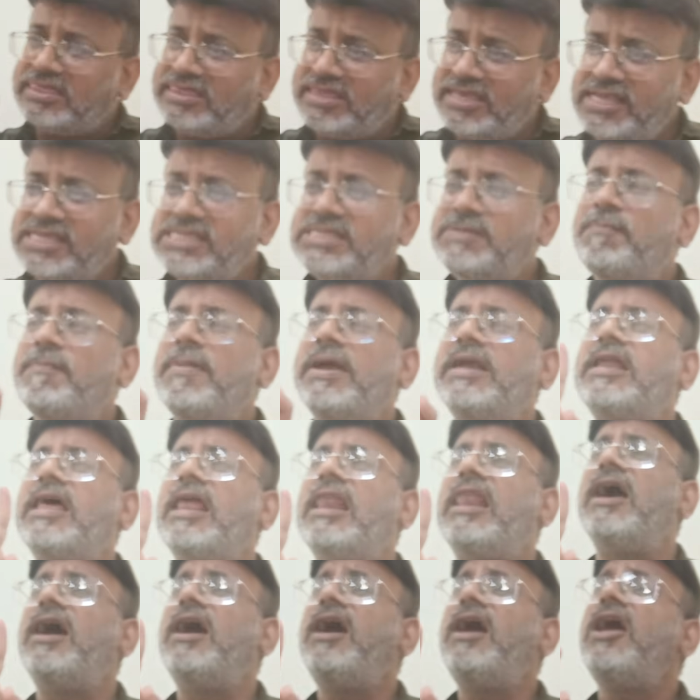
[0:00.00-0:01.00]
This
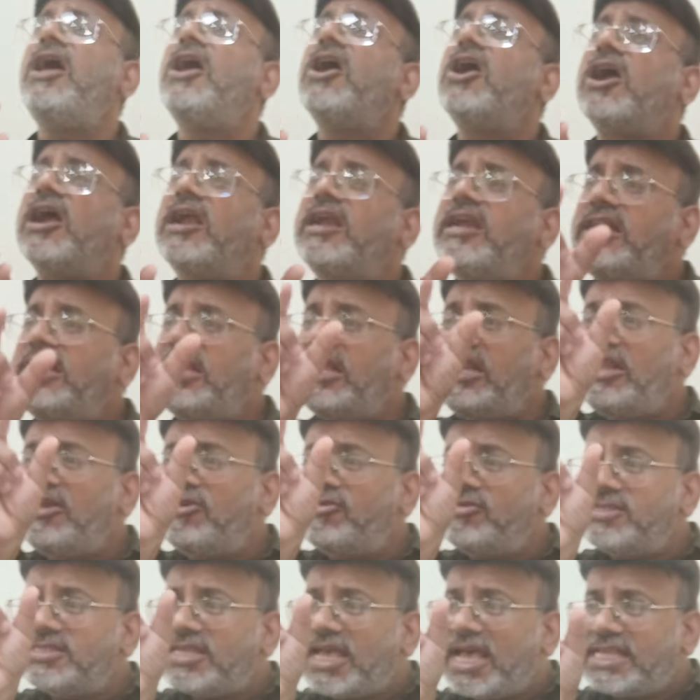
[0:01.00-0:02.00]
medulla
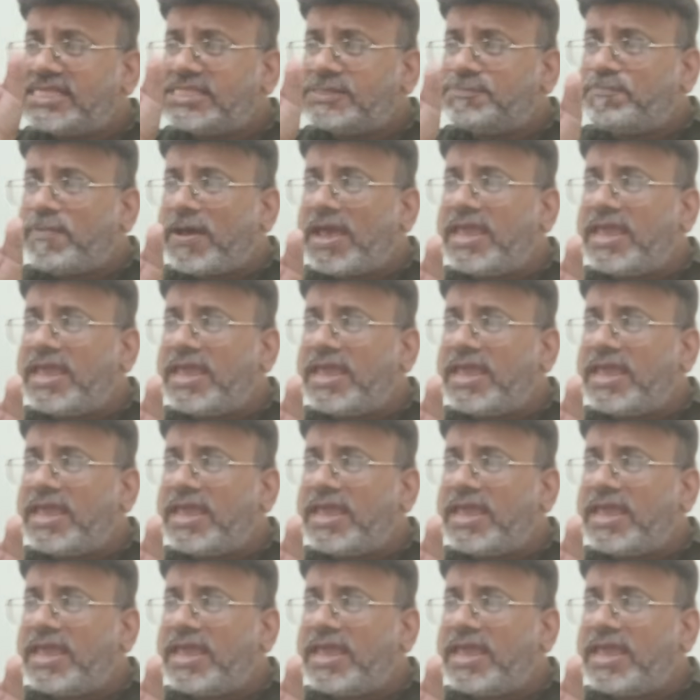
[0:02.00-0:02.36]
continues as